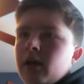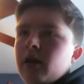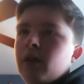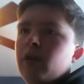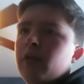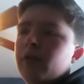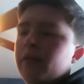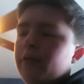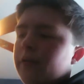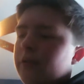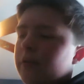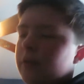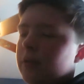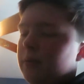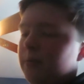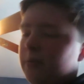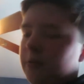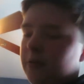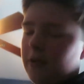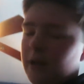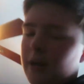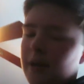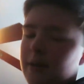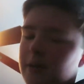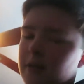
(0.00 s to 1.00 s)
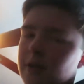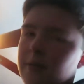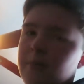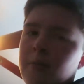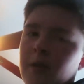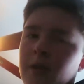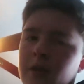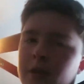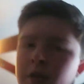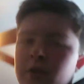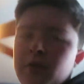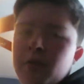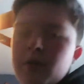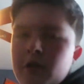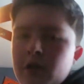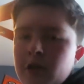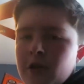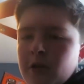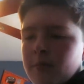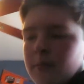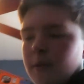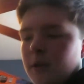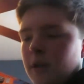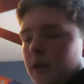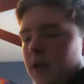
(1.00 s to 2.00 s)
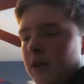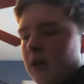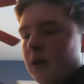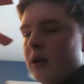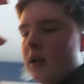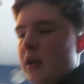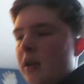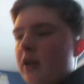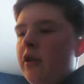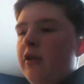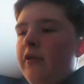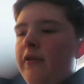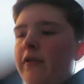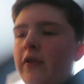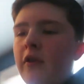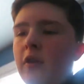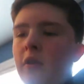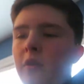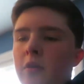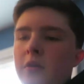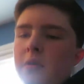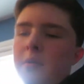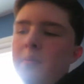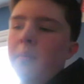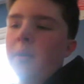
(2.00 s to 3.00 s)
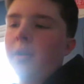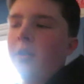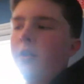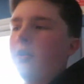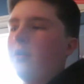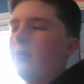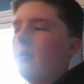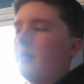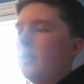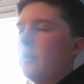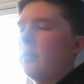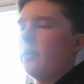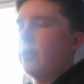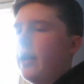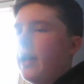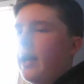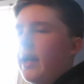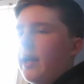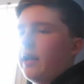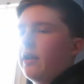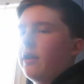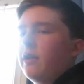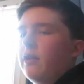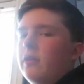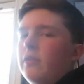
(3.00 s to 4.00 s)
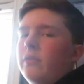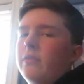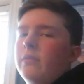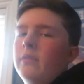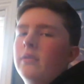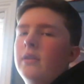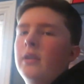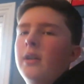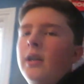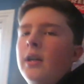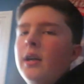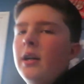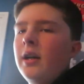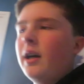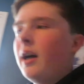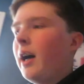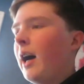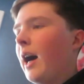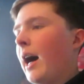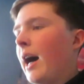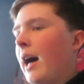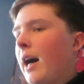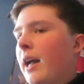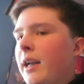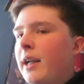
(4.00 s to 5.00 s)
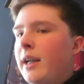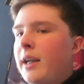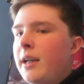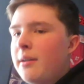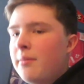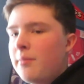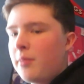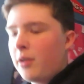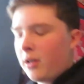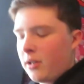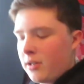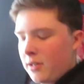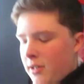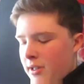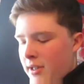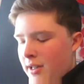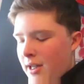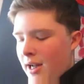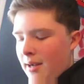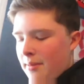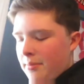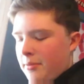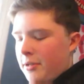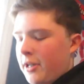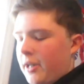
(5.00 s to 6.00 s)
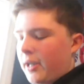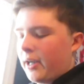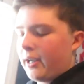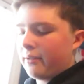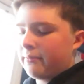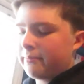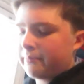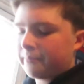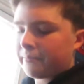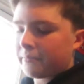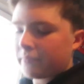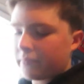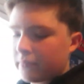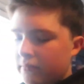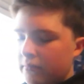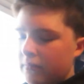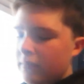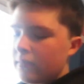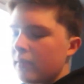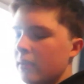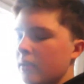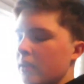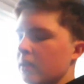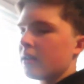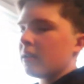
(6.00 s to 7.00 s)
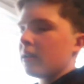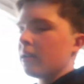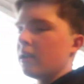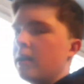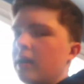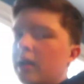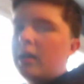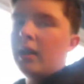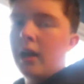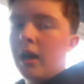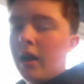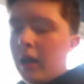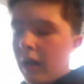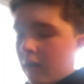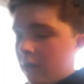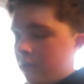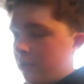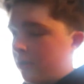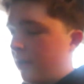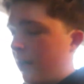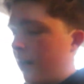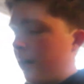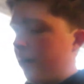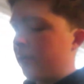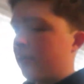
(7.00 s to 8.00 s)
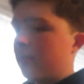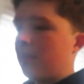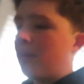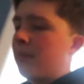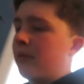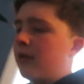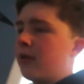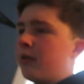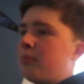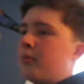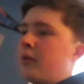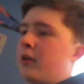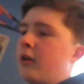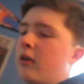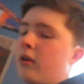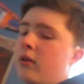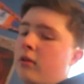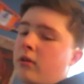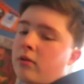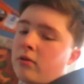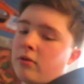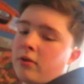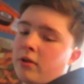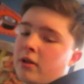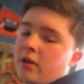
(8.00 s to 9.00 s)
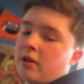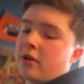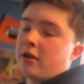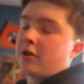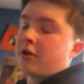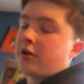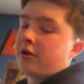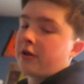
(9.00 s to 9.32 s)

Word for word: go subscribe to him on YouTube, go follow him on Twitter, and go add him on Snapchat. I'll try to remember to put all those in the